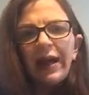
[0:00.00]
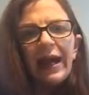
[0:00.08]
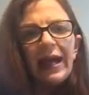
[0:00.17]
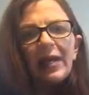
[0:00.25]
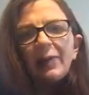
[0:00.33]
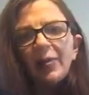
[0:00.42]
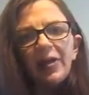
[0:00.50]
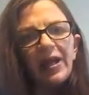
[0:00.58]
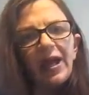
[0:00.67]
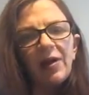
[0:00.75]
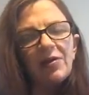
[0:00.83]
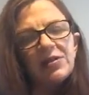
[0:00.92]

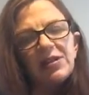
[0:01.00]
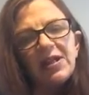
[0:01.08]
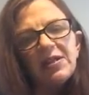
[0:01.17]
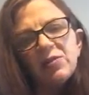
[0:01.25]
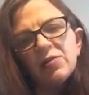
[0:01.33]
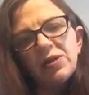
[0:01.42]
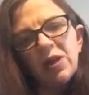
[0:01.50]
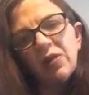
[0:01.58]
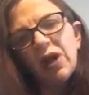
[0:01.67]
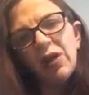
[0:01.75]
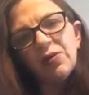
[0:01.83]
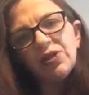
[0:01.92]
anybody else that is also
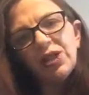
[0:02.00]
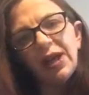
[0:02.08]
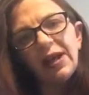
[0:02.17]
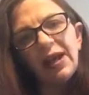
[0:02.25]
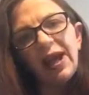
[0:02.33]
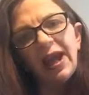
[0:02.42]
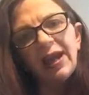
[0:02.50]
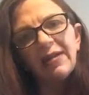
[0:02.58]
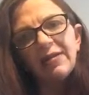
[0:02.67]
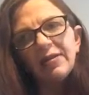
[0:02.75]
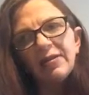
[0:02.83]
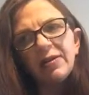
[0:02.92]
coaching can